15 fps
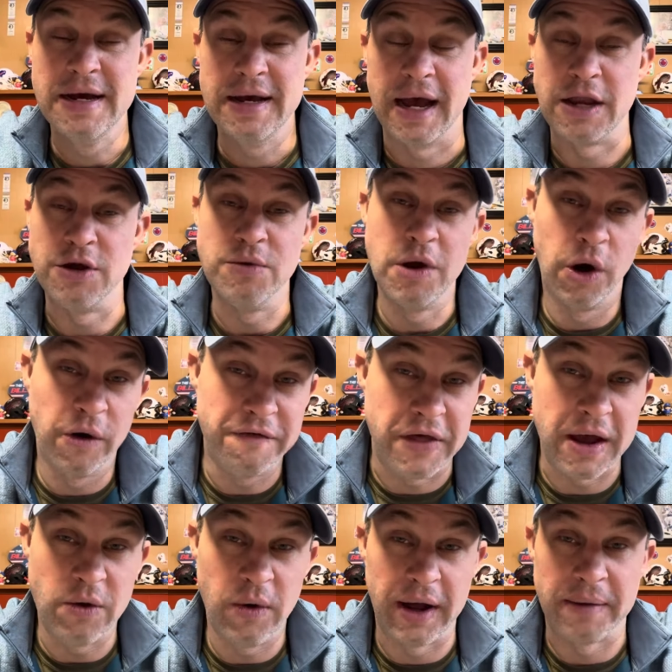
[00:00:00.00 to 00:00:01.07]
And you know if
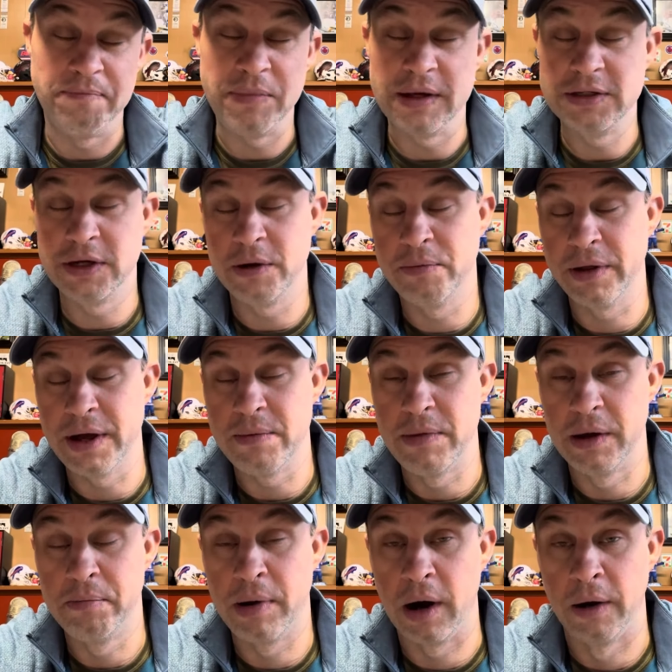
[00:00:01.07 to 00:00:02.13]
they win, he's going to play a
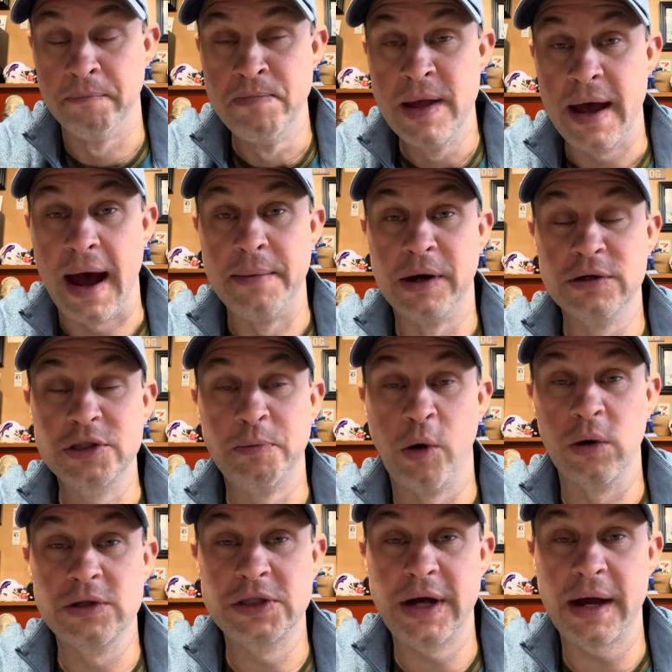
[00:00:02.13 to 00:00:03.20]
big part. ML
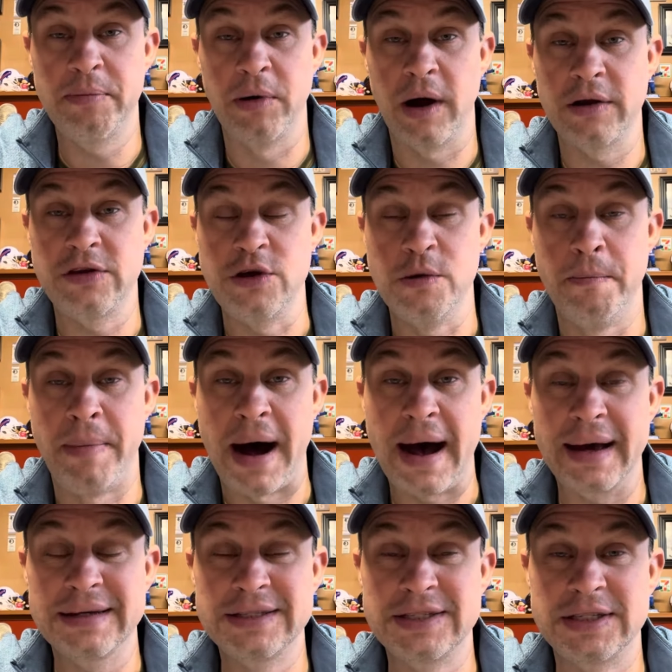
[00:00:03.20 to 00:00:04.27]
Sports Take brought to you
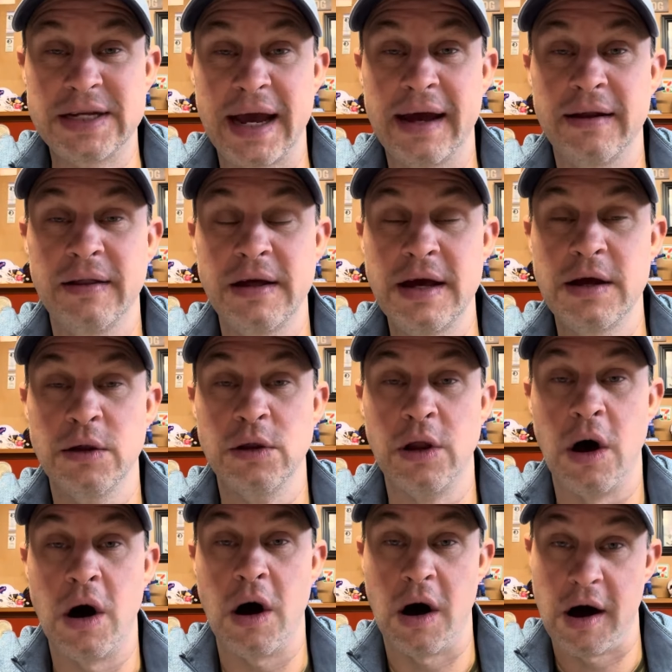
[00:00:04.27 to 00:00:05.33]
by Stanley
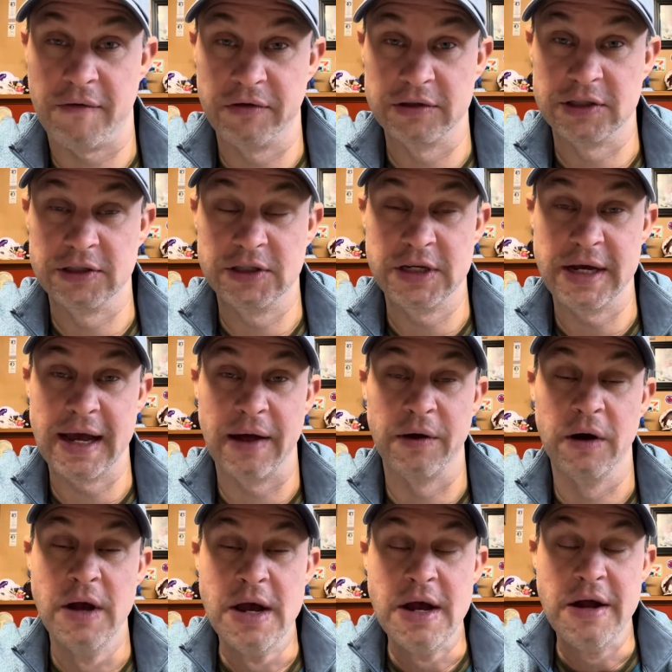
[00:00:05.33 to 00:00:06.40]
Law Offices.
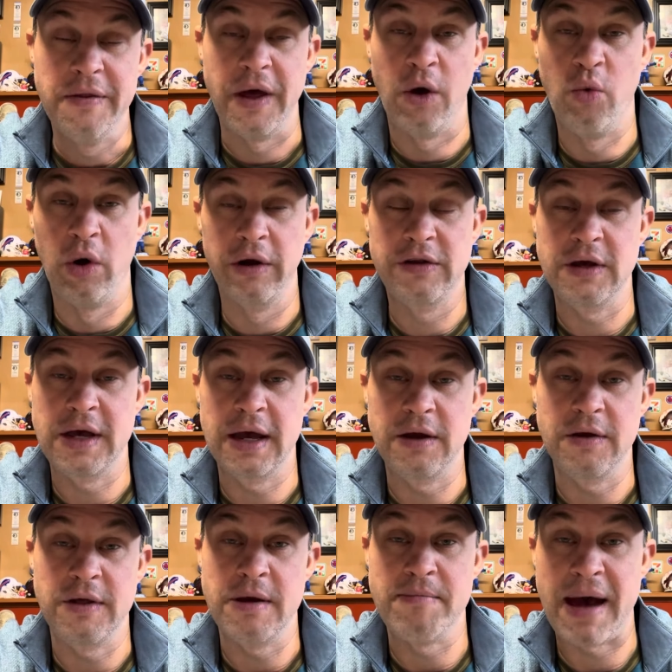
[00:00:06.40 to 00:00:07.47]
Together, they'll work to get you
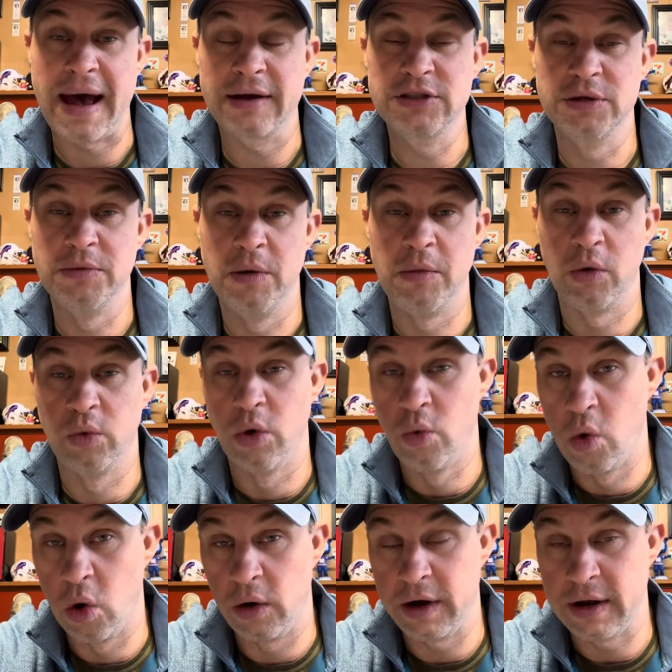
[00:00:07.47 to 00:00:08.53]
the maximum
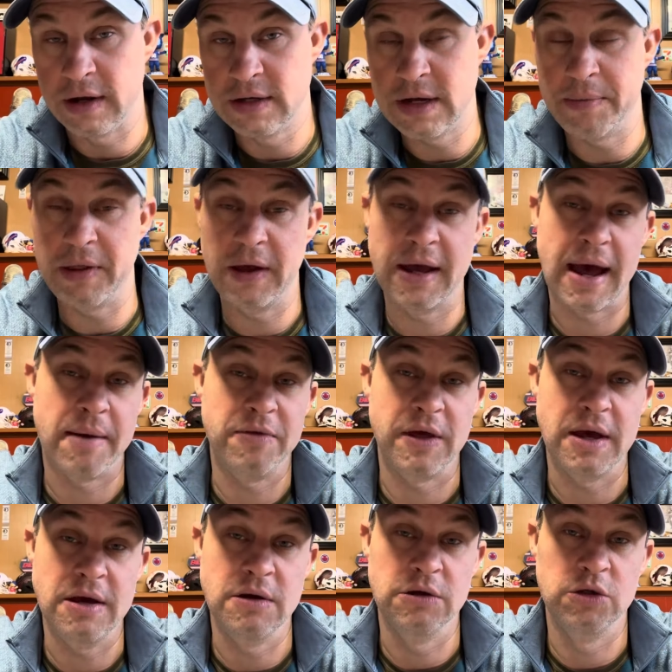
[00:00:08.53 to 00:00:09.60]
reward and a tip of the cap.
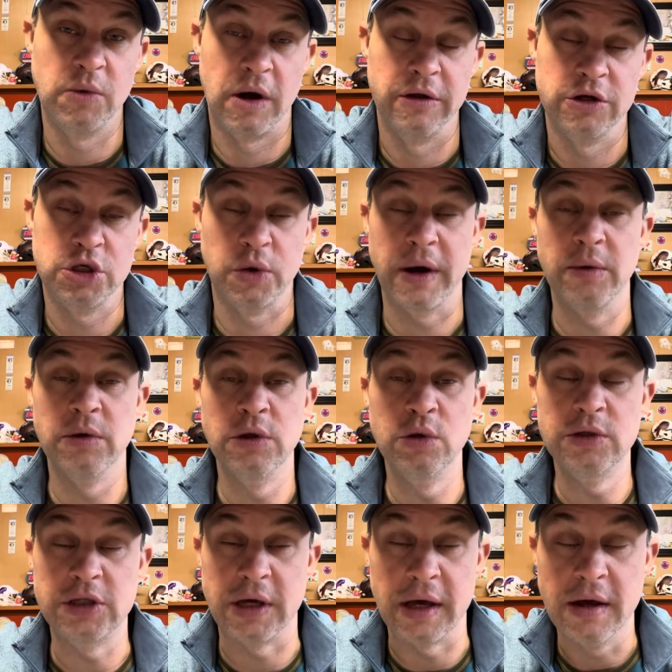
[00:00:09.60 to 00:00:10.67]
Thank you as well to Trey
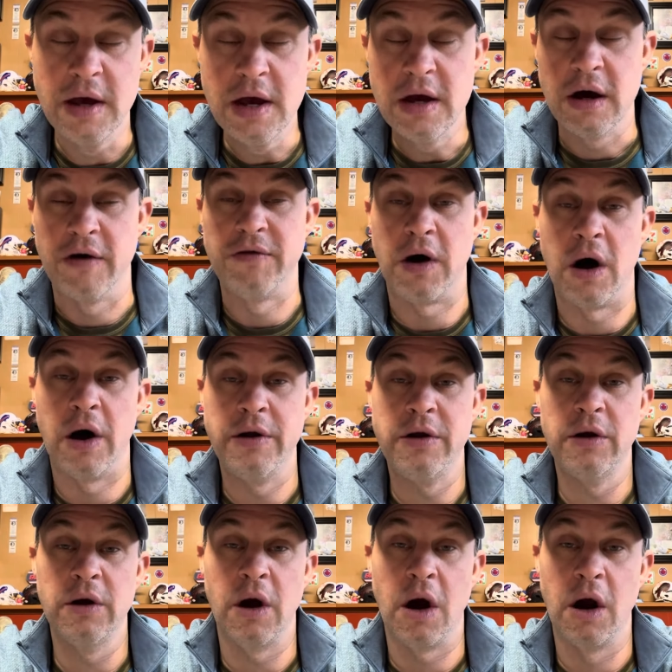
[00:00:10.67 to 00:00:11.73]
Waluski of
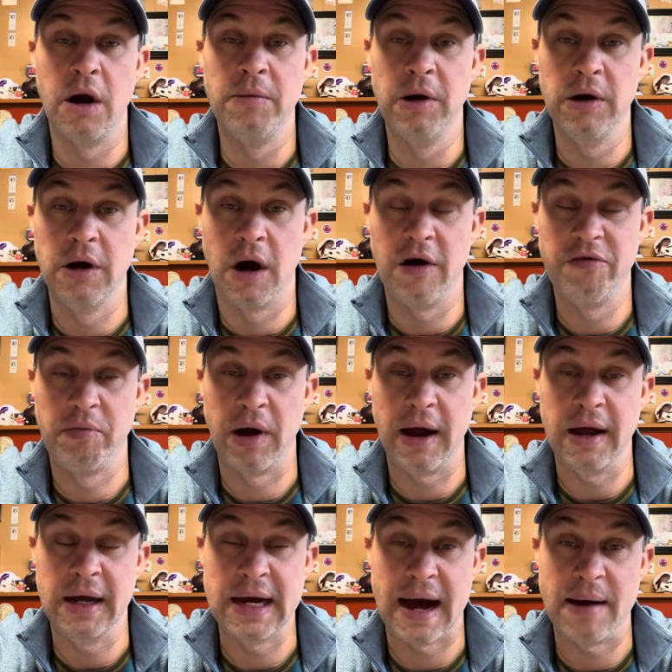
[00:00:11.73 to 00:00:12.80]
Under Armour Golf,
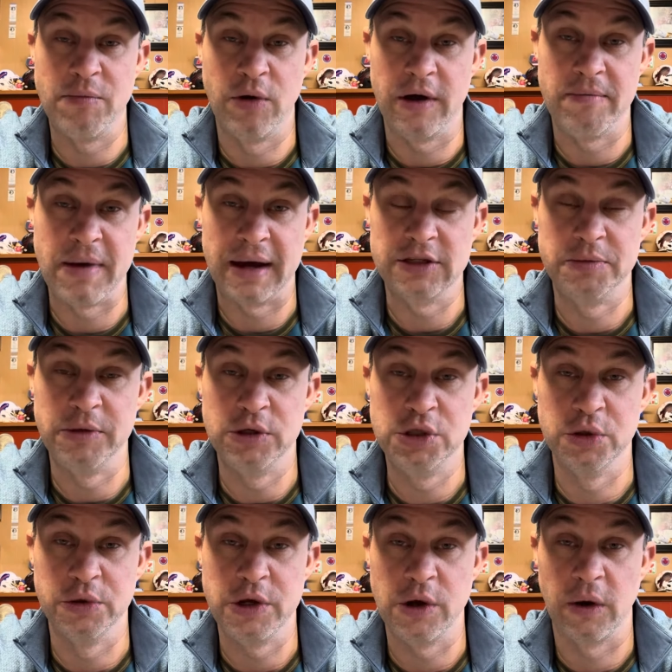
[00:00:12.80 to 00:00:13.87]
Brian Conboy, Mass
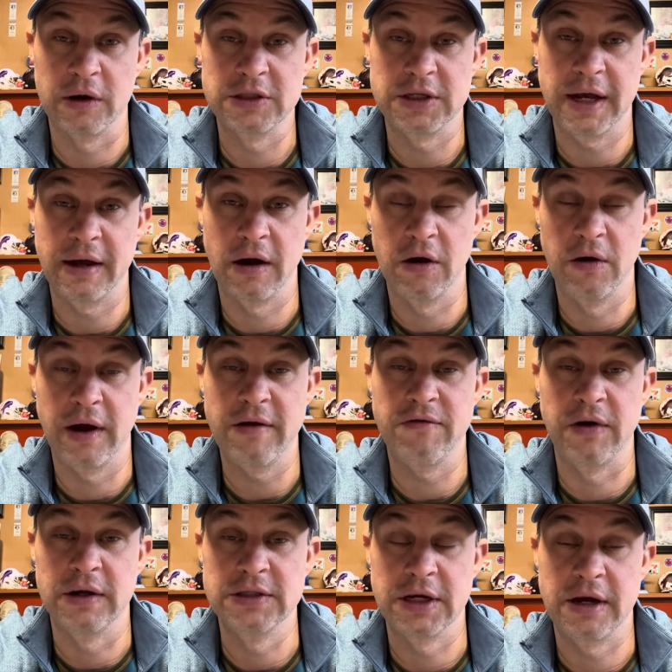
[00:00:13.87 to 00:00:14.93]
Mutual New York State, and our great
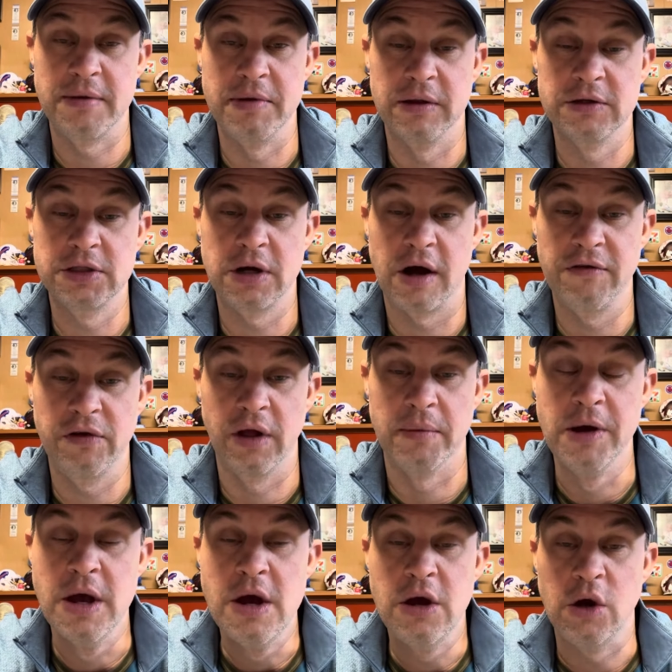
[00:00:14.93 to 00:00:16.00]
friends at Camillus Golf Club.
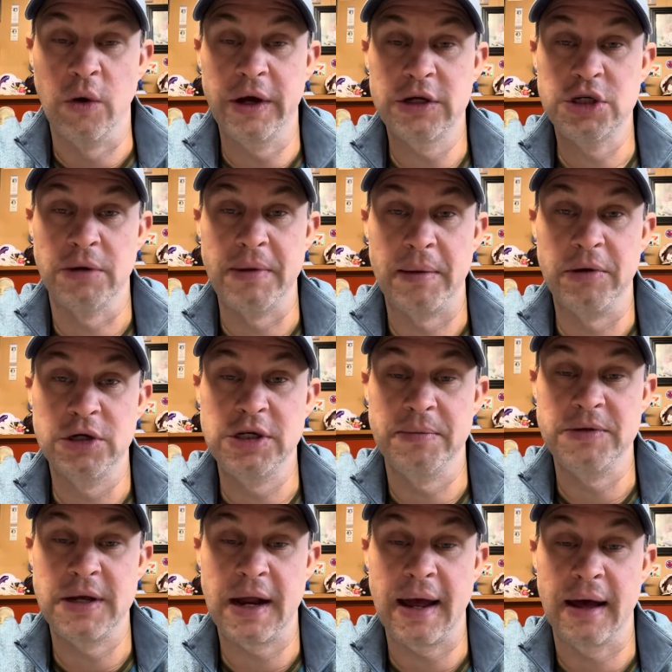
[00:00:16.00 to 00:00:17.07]
Go get your membership
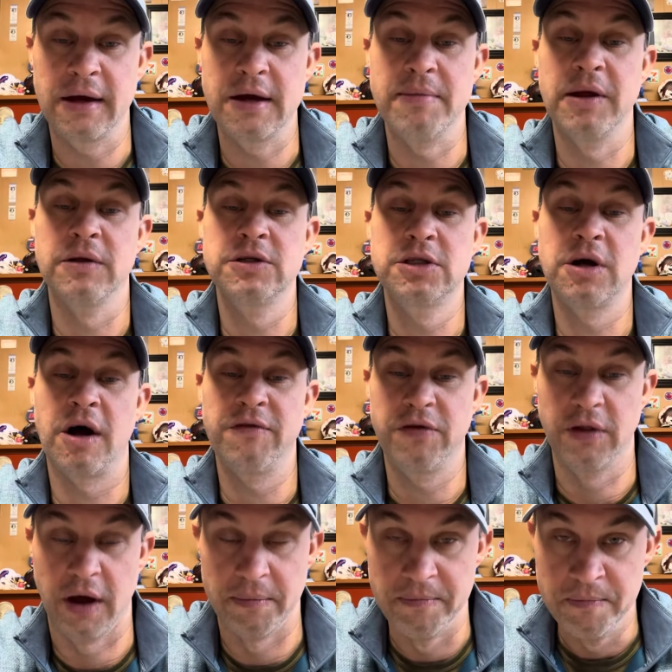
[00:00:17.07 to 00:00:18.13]
today at Camillus Golf
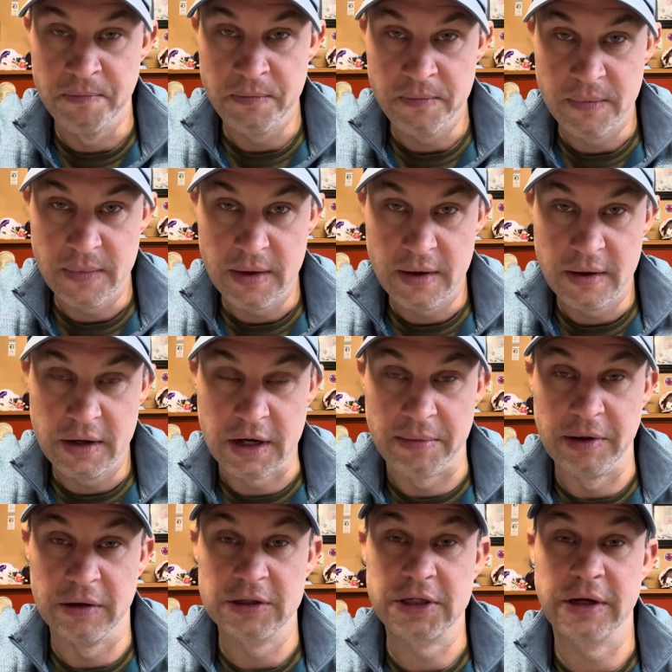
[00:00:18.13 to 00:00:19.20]
Club,
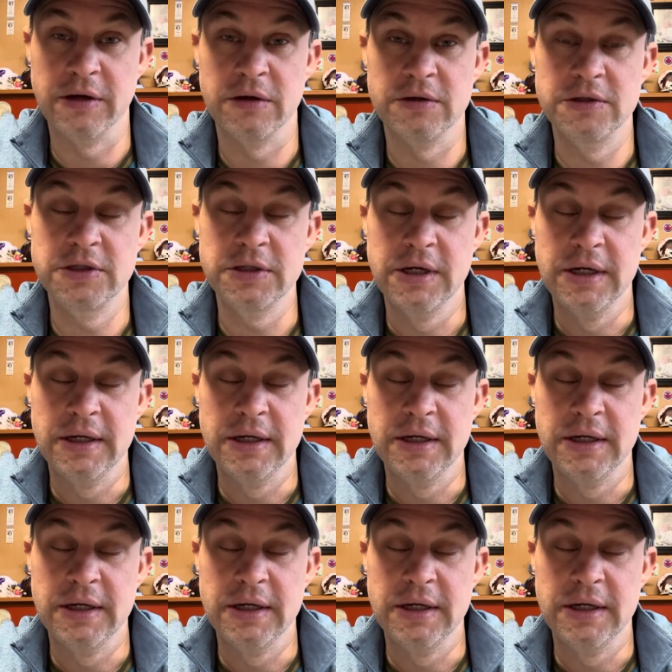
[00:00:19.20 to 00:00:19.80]
Camillus Hills.